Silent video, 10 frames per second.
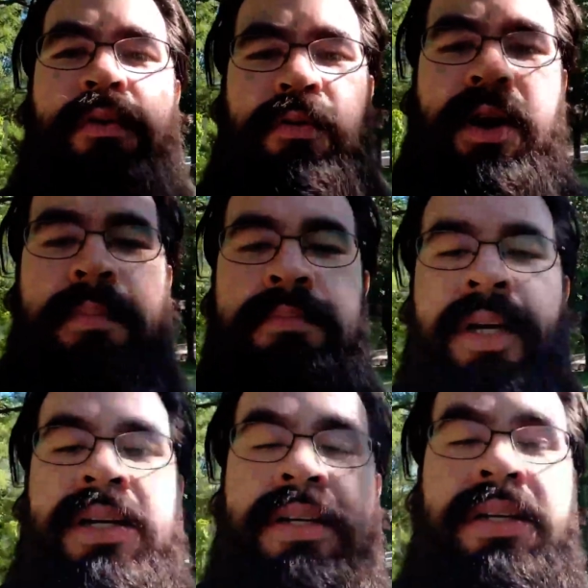from
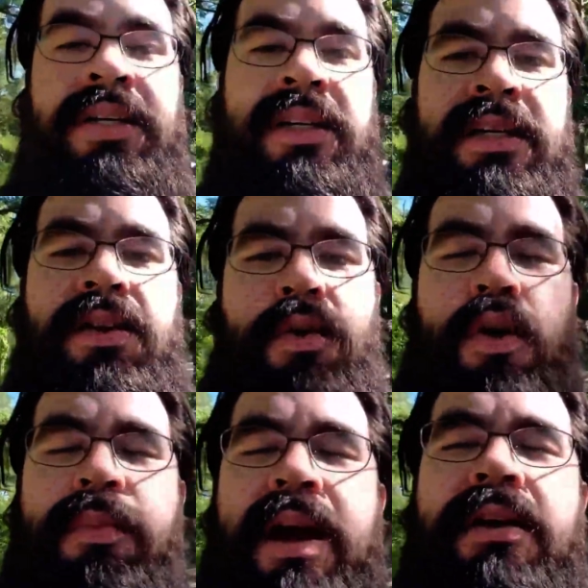
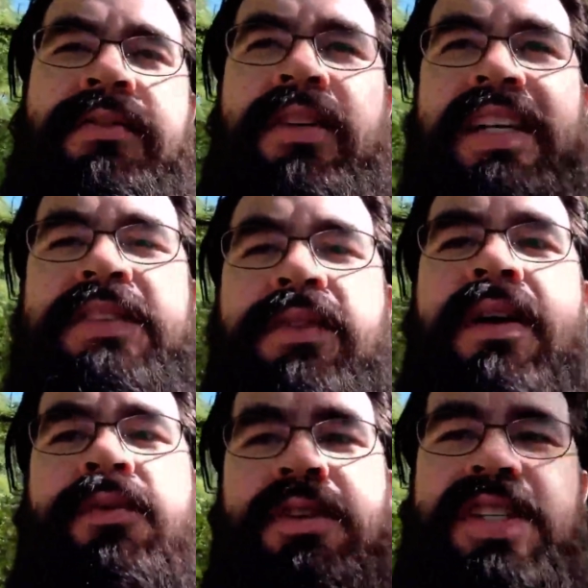or paraphrase
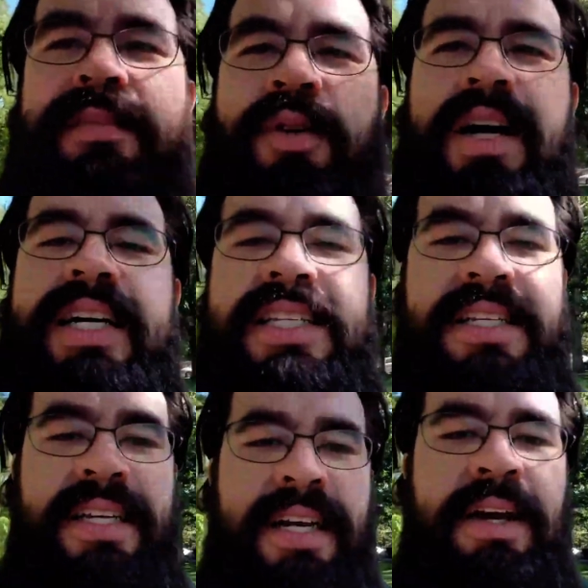from or summarize
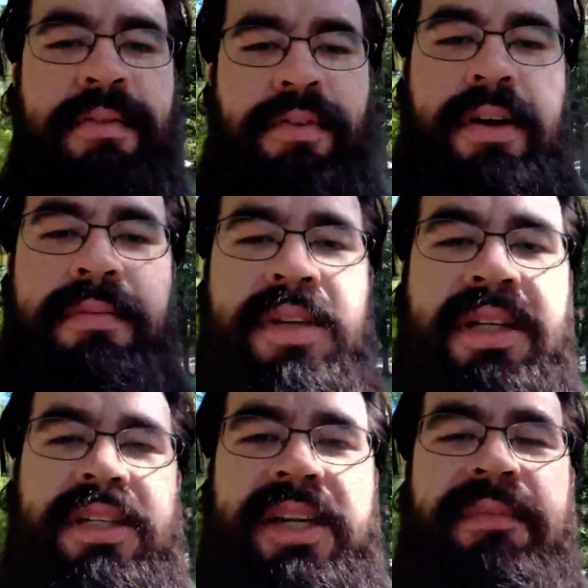from
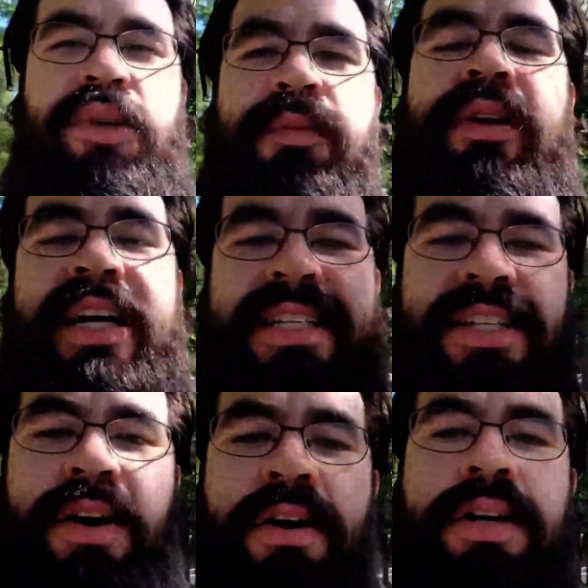Deborah
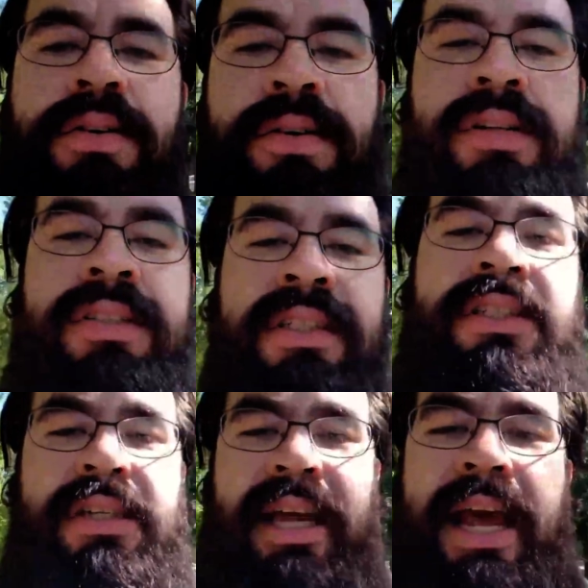Brandt's article
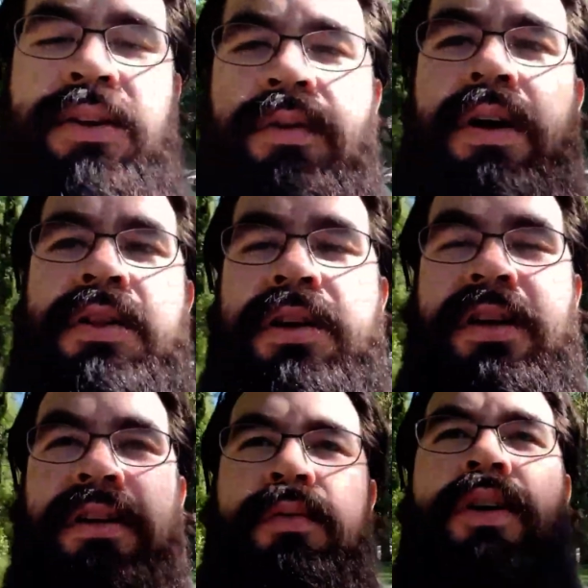and or
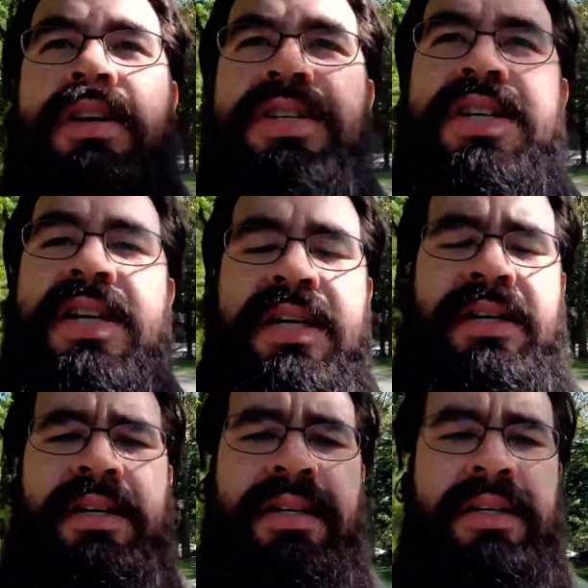other works.
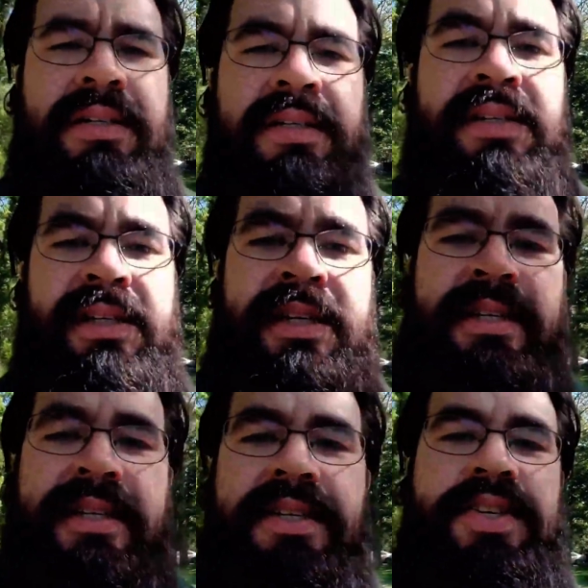
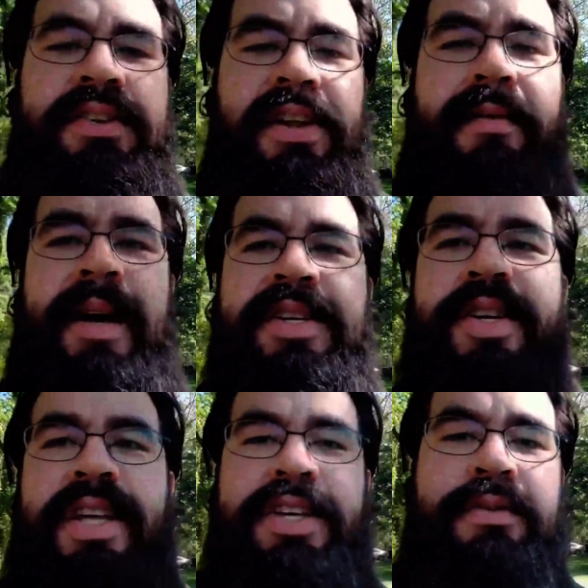So you'll need to make
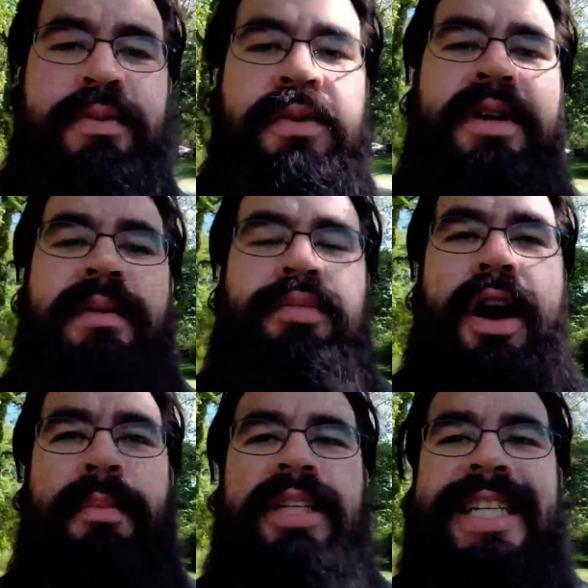sure that you
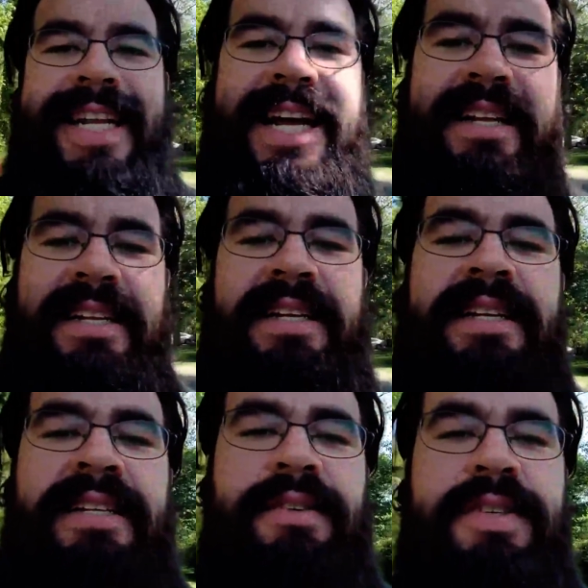properly cite
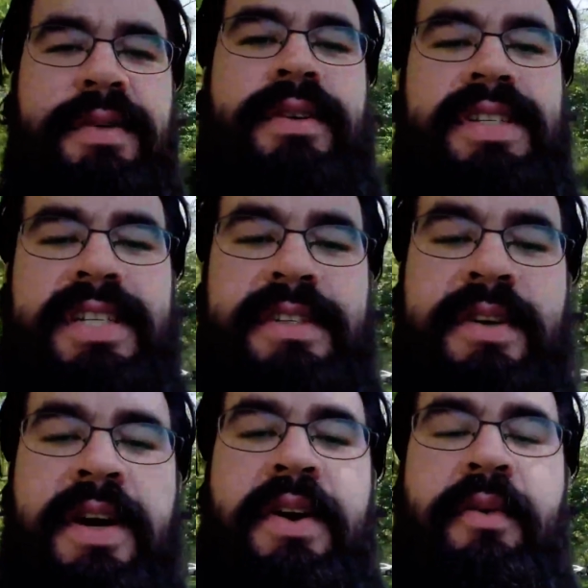those sources
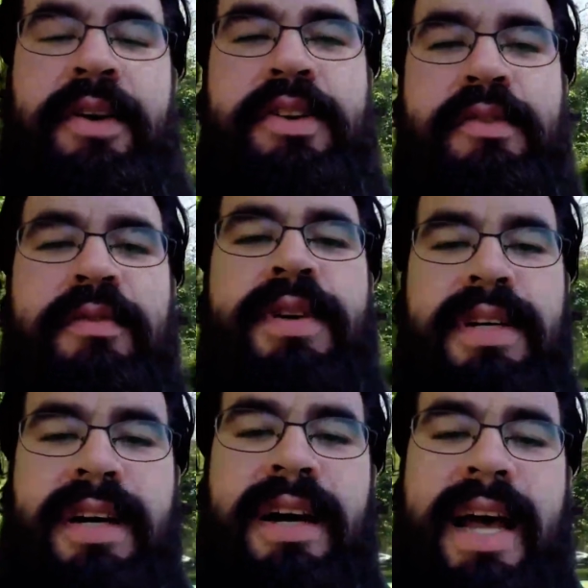when you
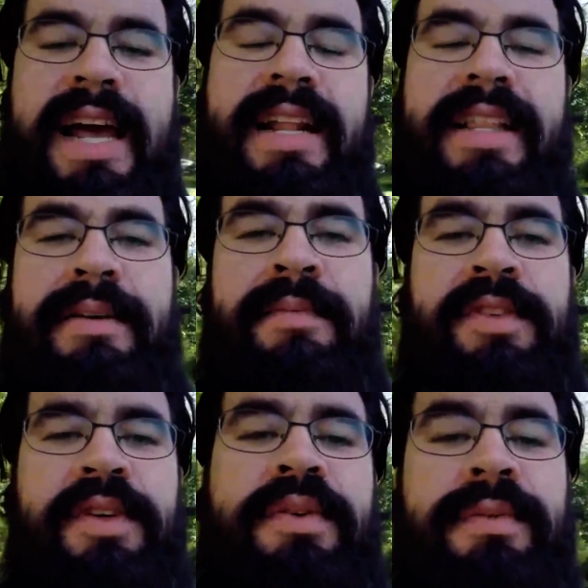edit them
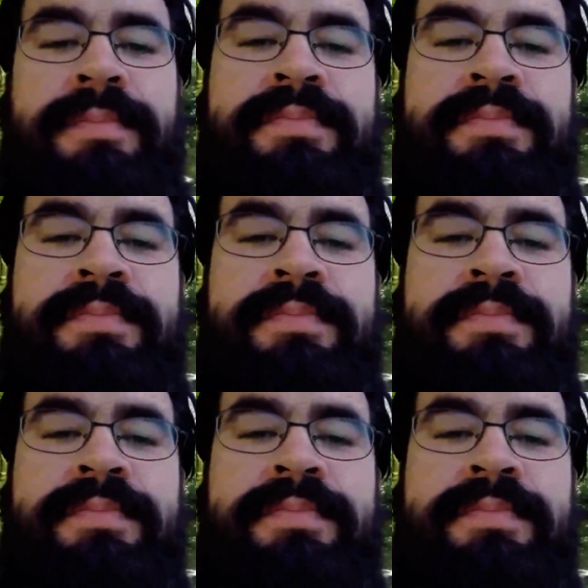too.